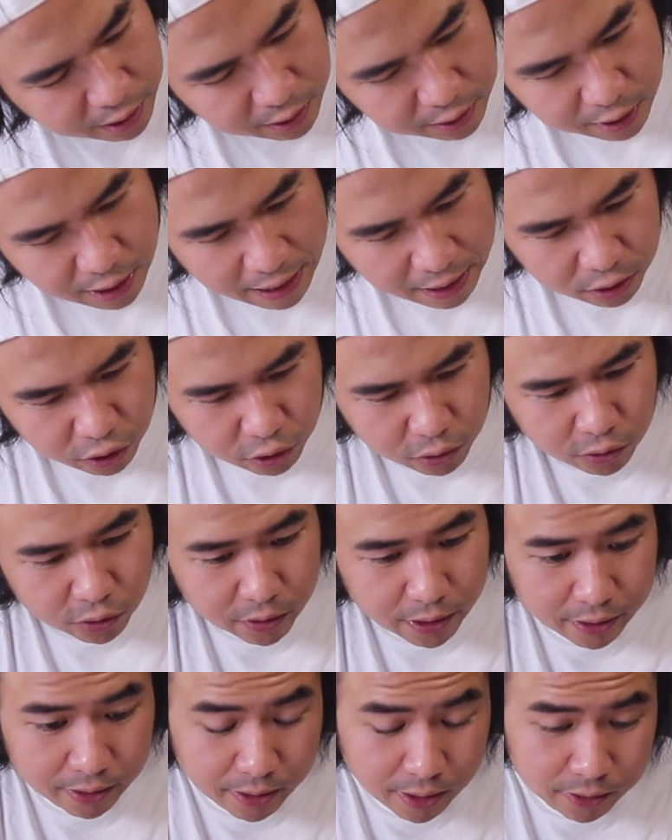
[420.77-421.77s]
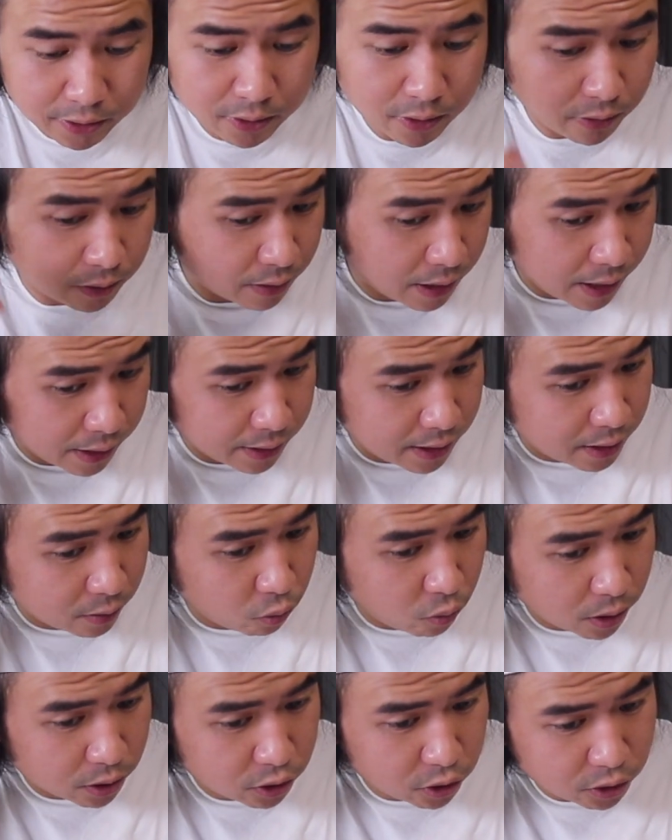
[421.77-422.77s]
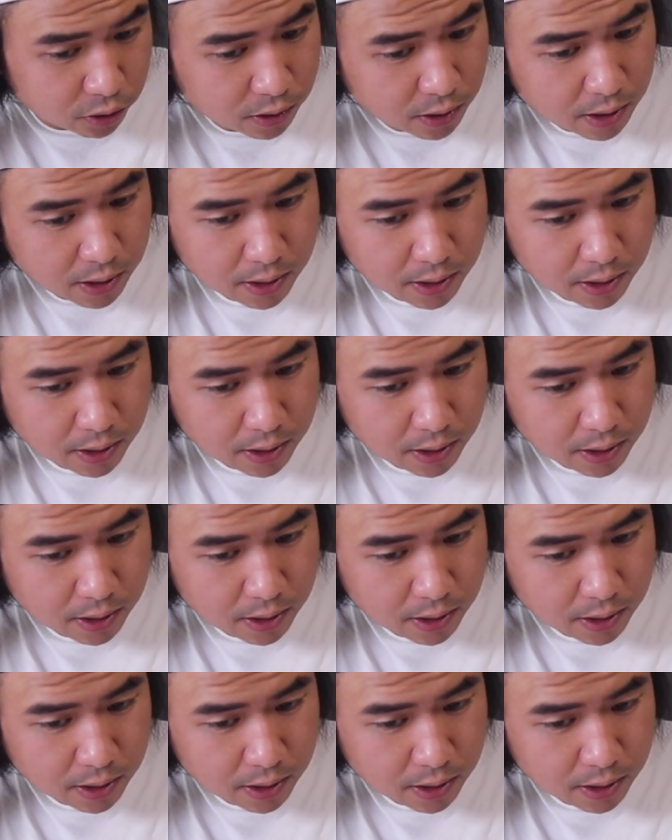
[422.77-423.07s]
attach to, so it does look like that once